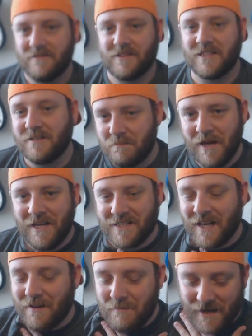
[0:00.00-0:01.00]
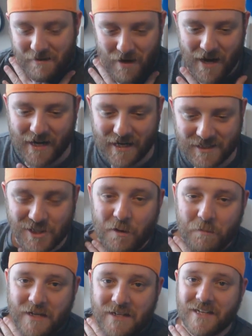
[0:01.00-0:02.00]
This is me telling me. Madgaz,
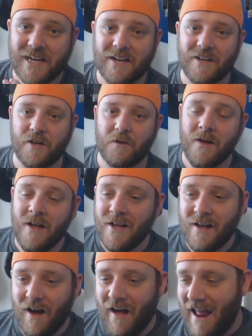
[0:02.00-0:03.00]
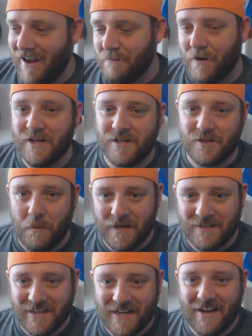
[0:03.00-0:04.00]
stop being a dickhead to you. Anybody, stop being
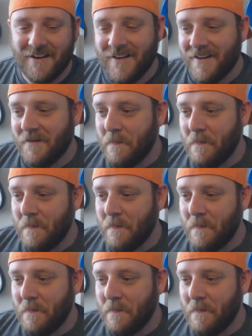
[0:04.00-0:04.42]
a dickhead.